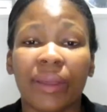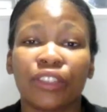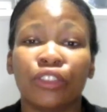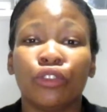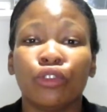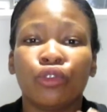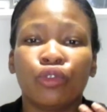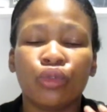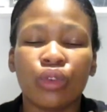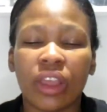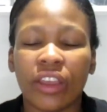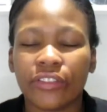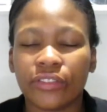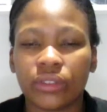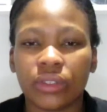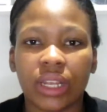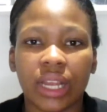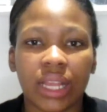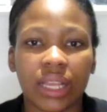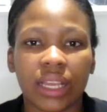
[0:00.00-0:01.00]
but you do
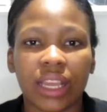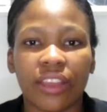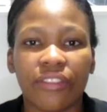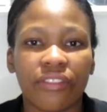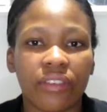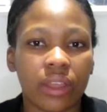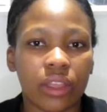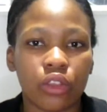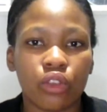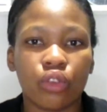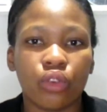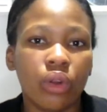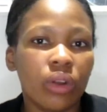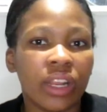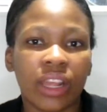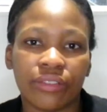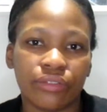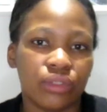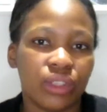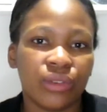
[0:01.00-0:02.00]
have to, like, if you
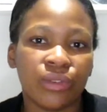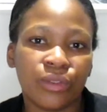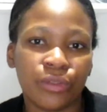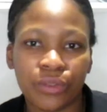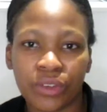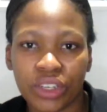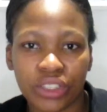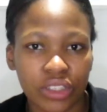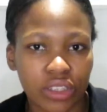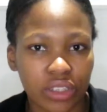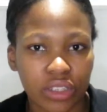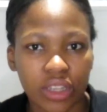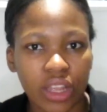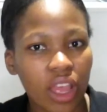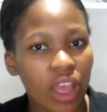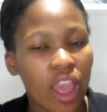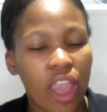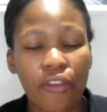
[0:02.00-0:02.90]
don't have to even finish it.